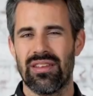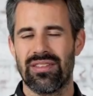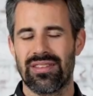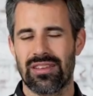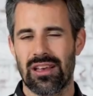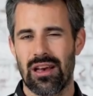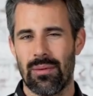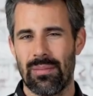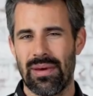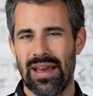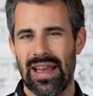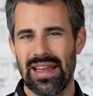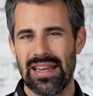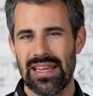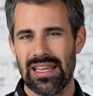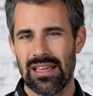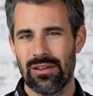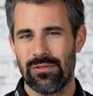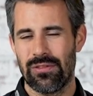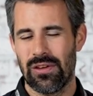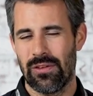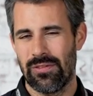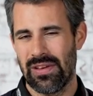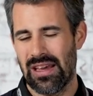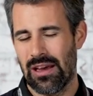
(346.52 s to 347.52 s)
3 years.
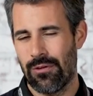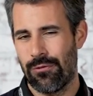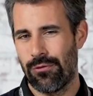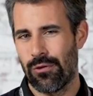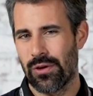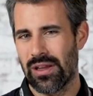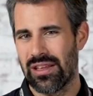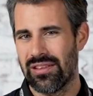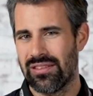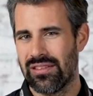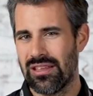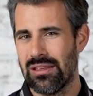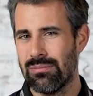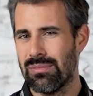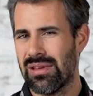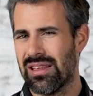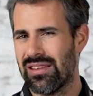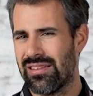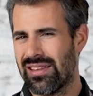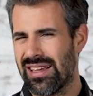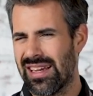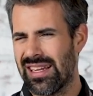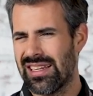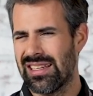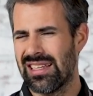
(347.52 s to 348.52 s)
The whole thing was
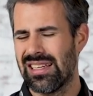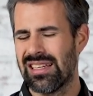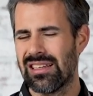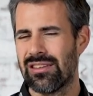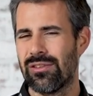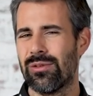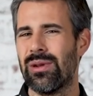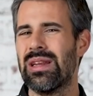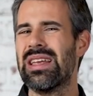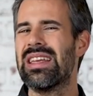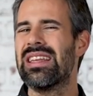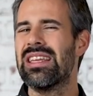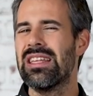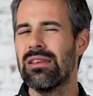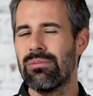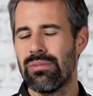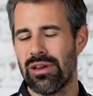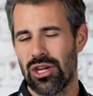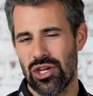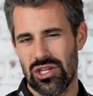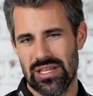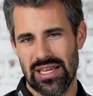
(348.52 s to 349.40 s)
in limbo recently.